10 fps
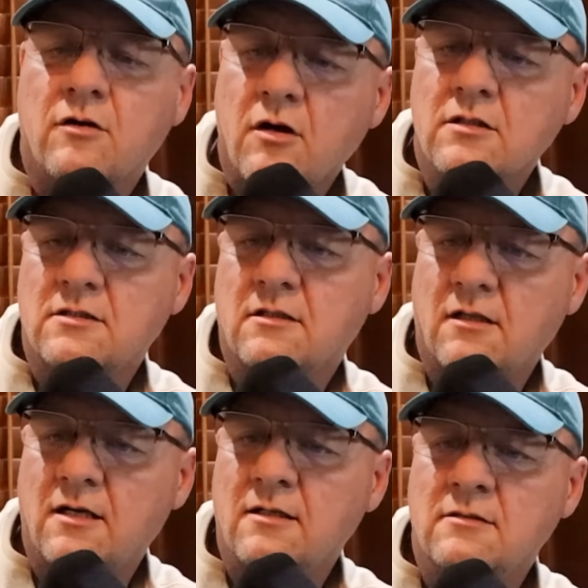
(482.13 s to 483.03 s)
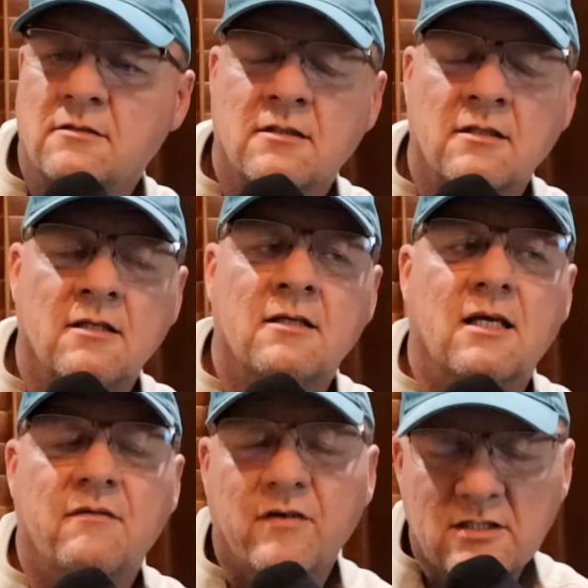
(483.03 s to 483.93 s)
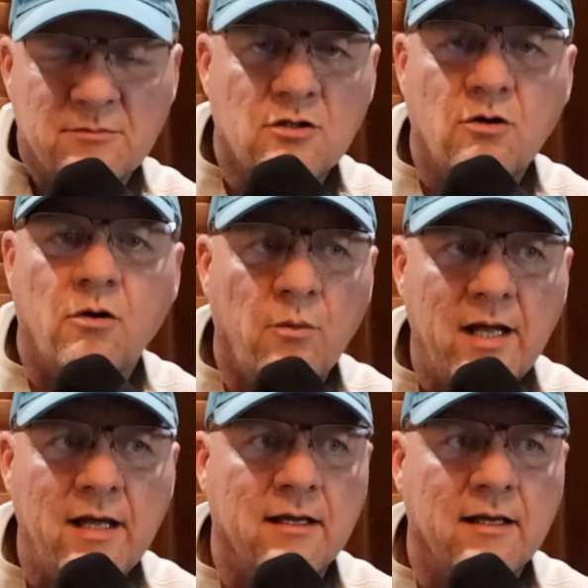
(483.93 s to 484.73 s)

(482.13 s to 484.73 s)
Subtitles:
declines, investments go away.